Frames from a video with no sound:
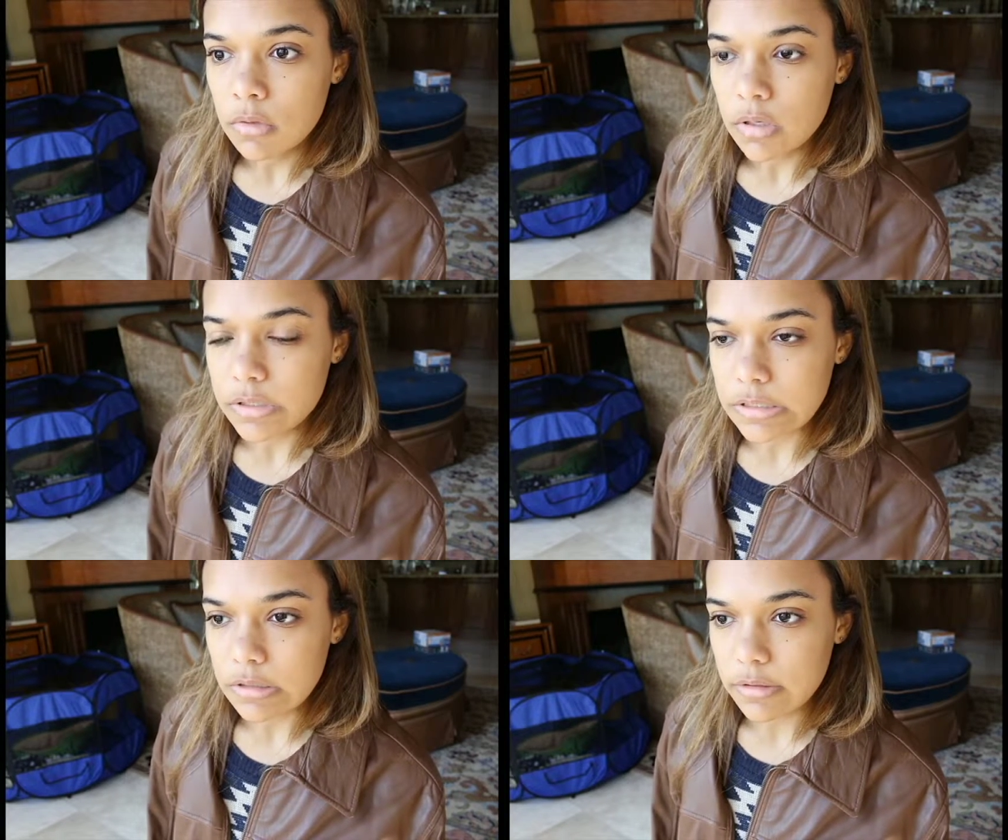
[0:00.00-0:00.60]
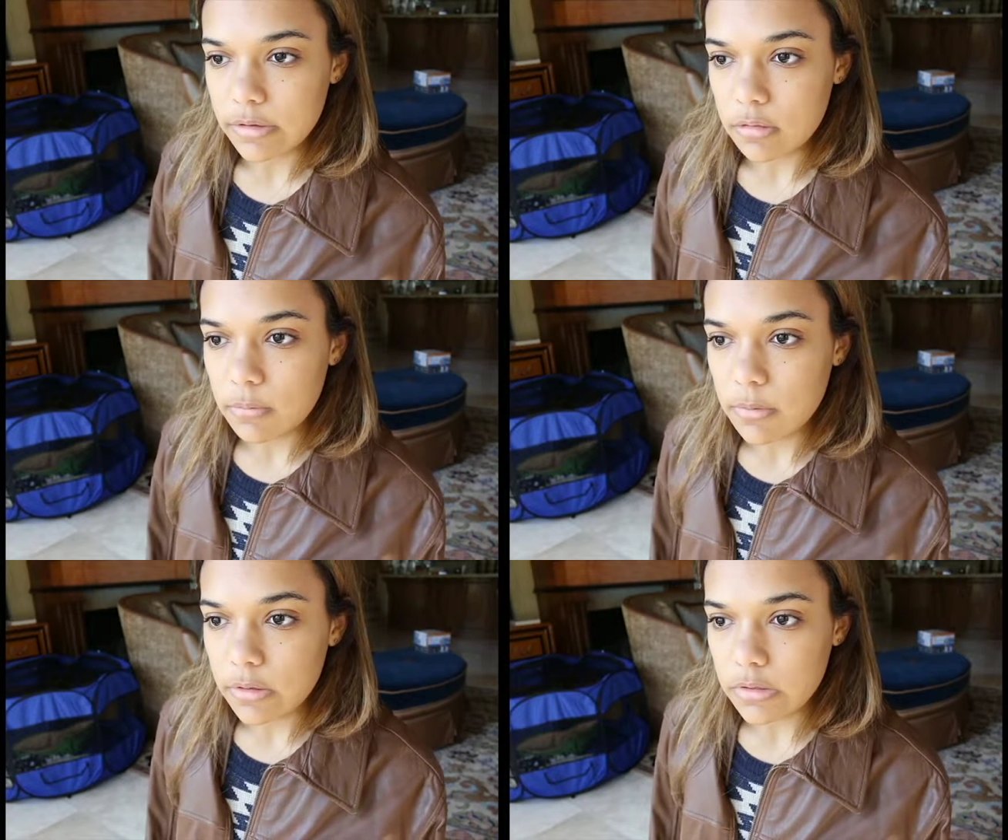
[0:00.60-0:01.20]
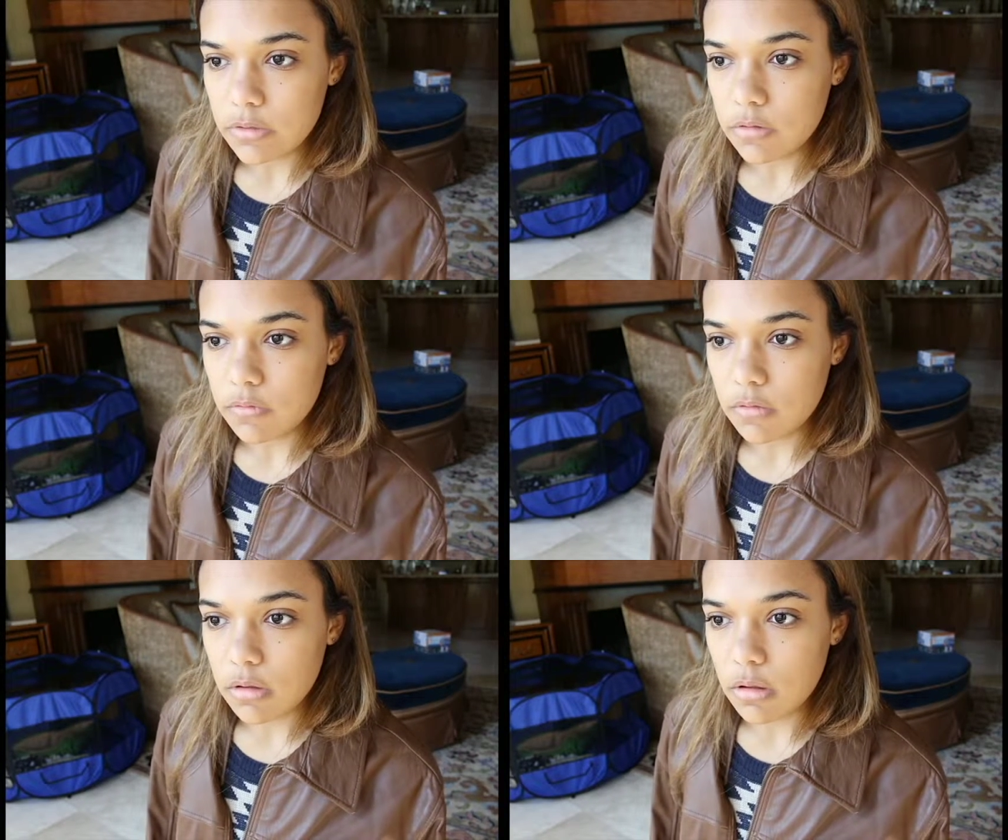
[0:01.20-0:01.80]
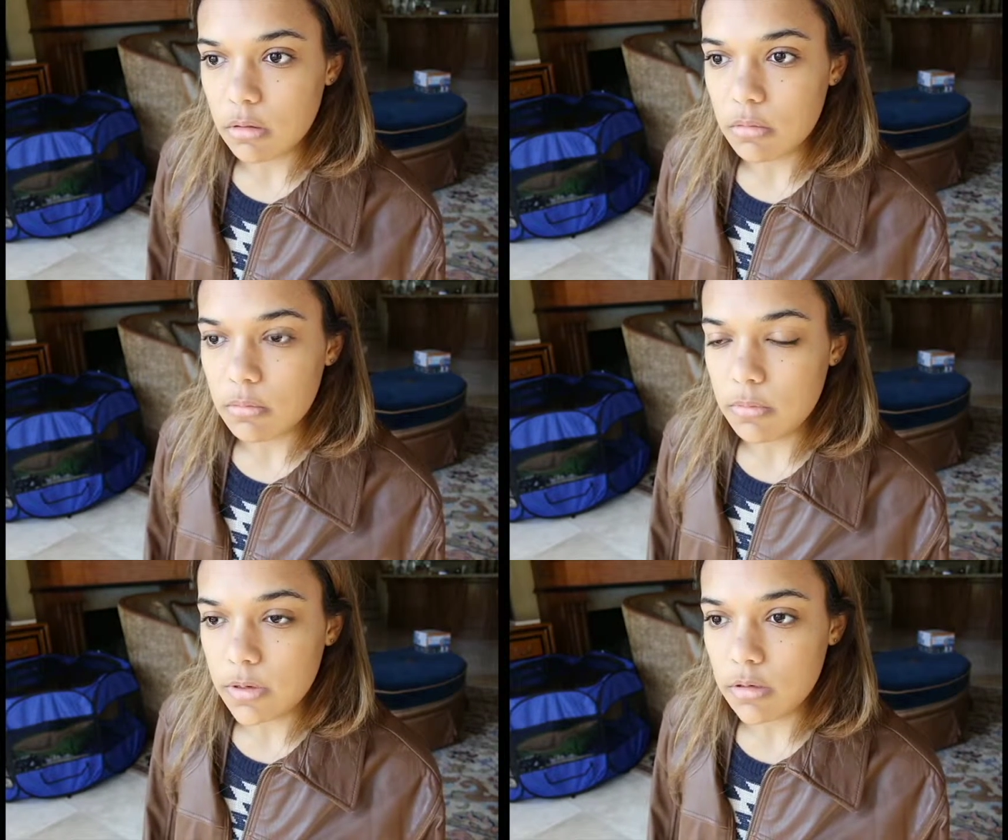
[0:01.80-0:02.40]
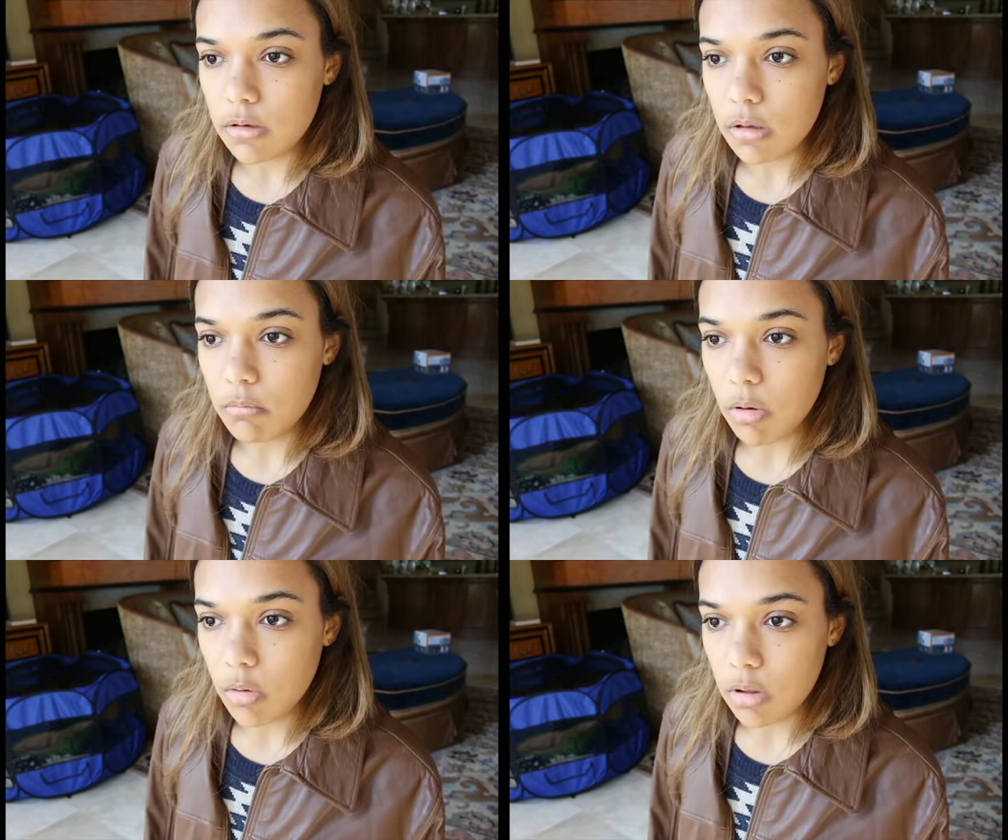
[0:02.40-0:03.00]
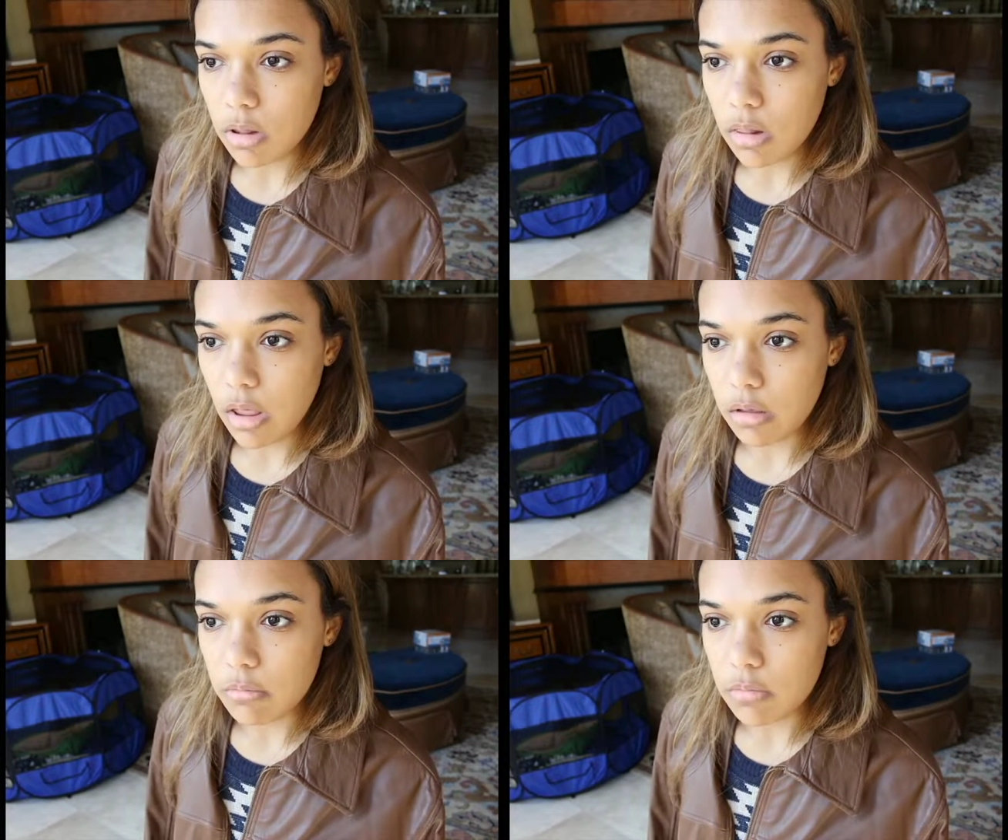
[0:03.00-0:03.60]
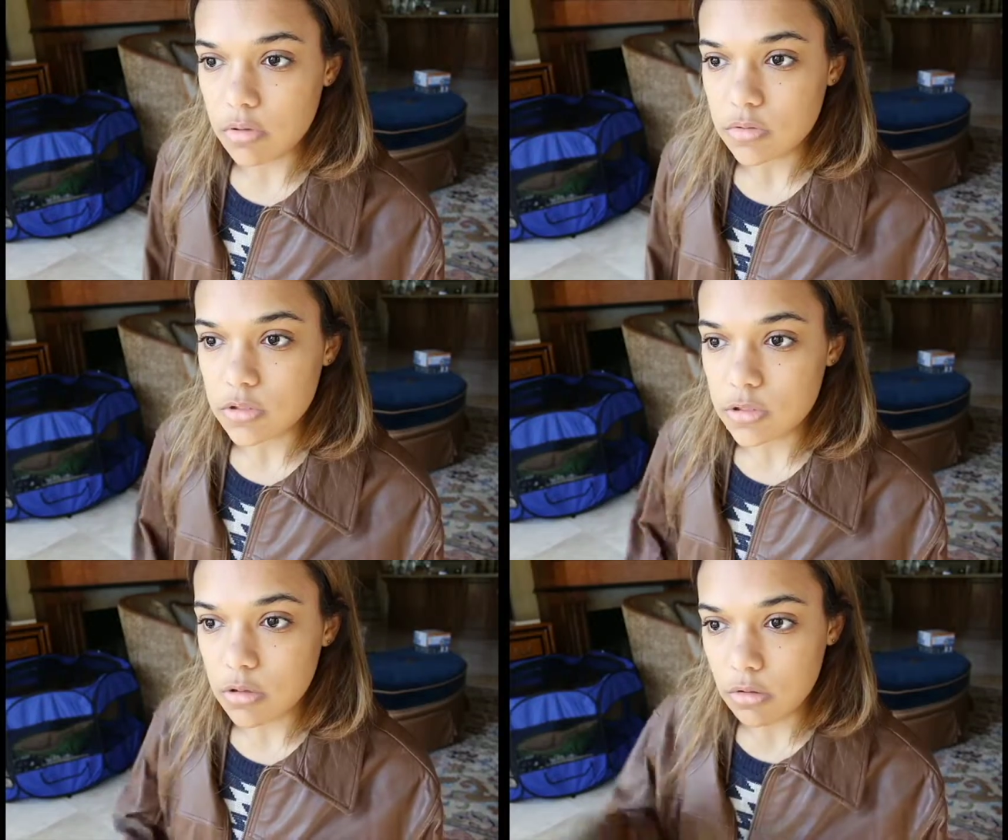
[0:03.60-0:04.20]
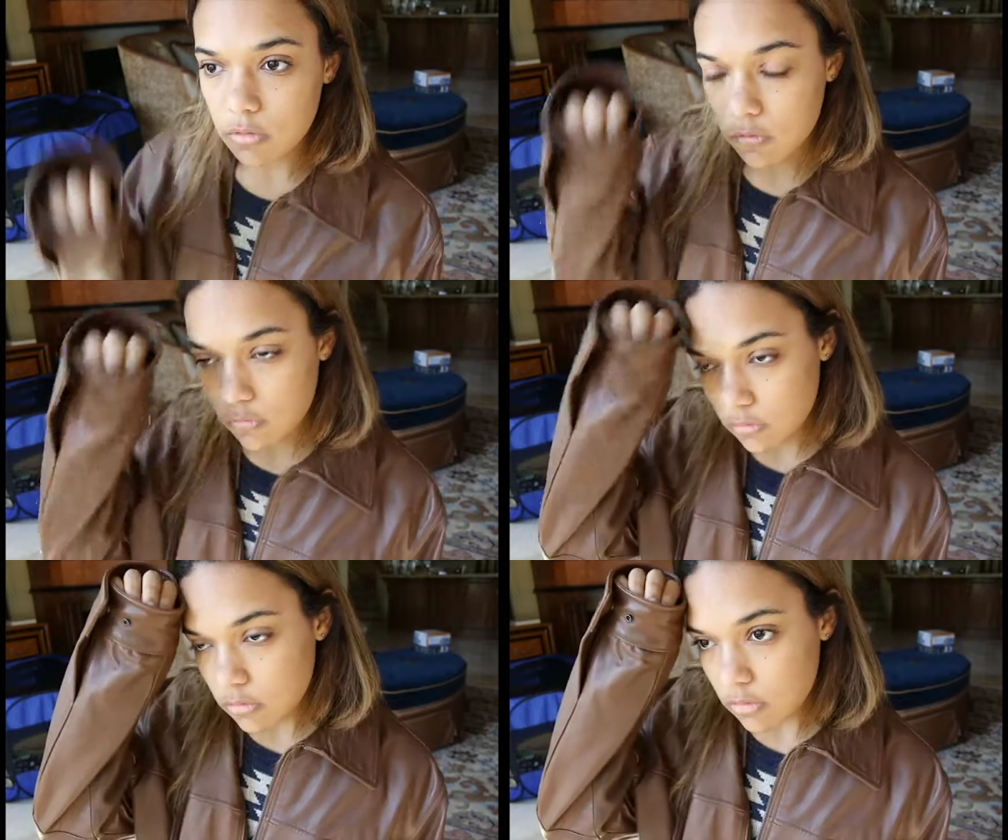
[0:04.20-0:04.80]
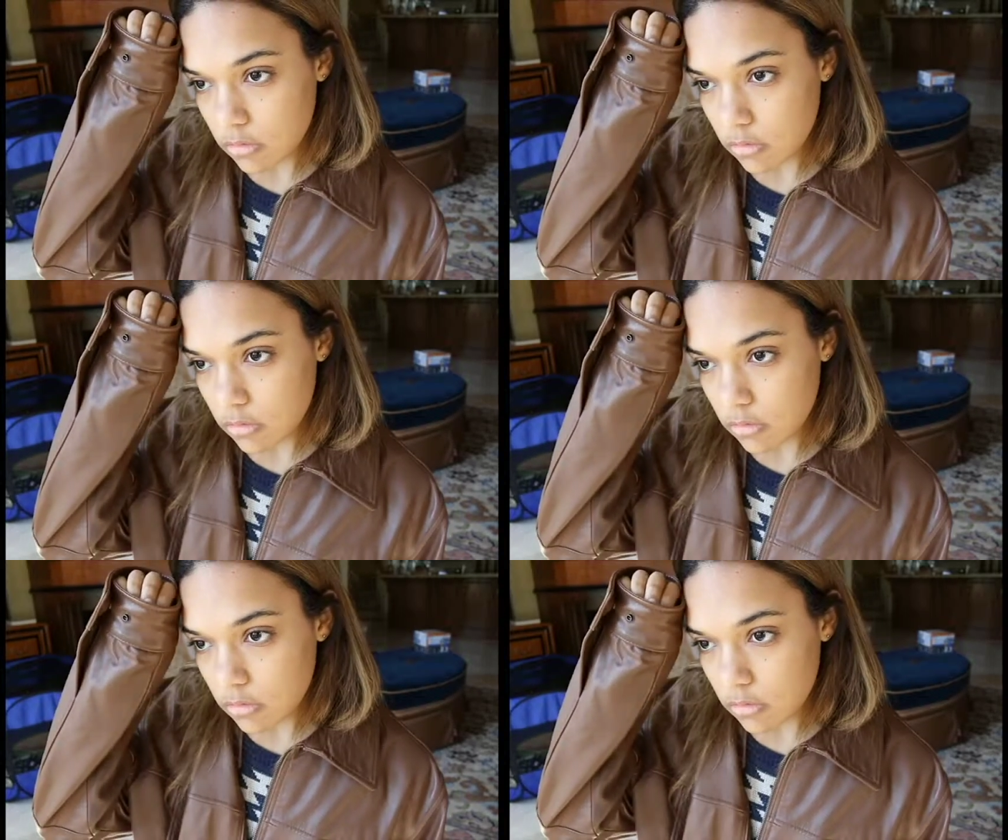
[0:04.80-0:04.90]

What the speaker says: It's a little bit difficult being a boy like myself,